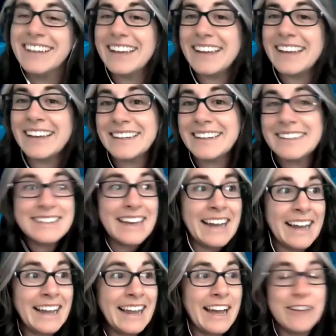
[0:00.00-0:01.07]
And
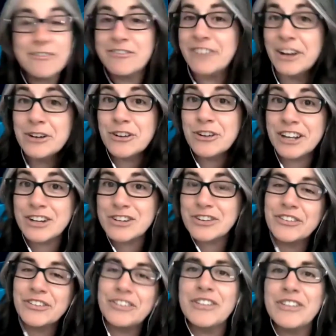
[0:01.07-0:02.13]
I have fun
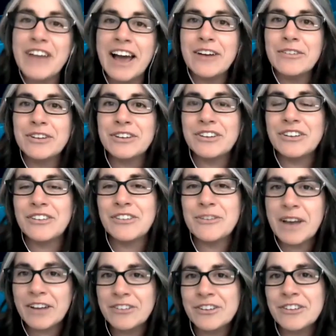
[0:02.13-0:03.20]
credentials to do that, which is a
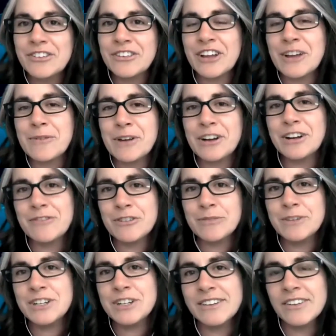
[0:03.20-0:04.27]
master's in library and
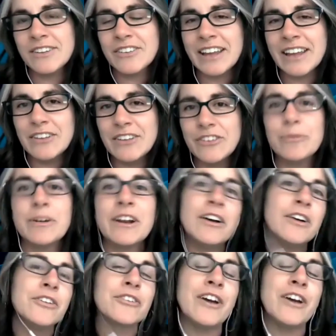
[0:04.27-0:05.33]
information science, but I
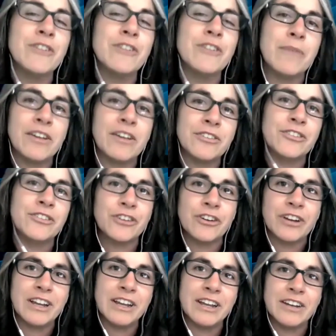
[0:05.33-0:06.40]
also have a master's
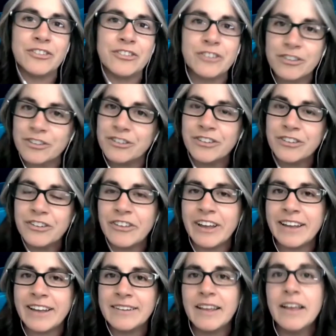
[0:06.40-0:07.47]
degree in instructional
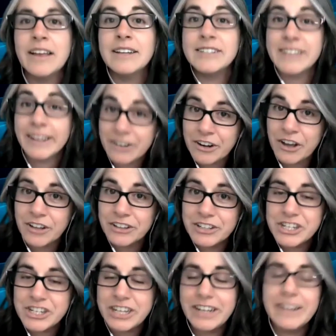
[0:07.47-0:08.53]
design
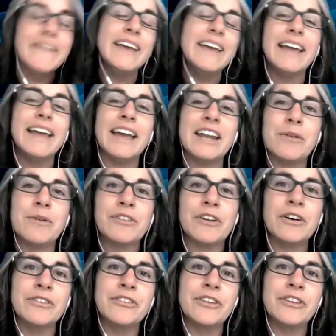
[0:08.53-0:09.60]
technology. And I was
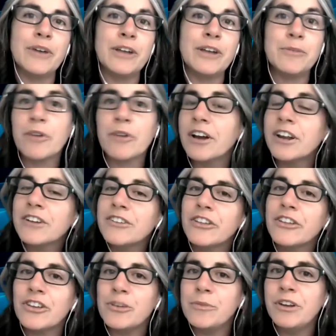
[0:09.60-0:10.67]
also a product of
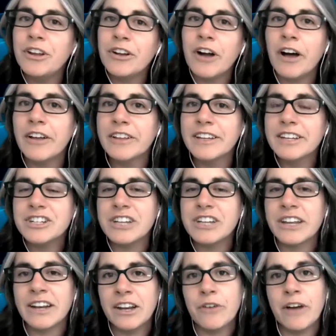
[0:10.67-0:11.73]
the community college,
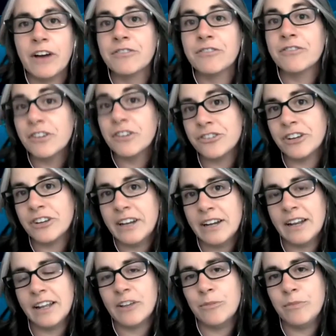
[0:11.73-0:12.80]
and I know how frustrating it can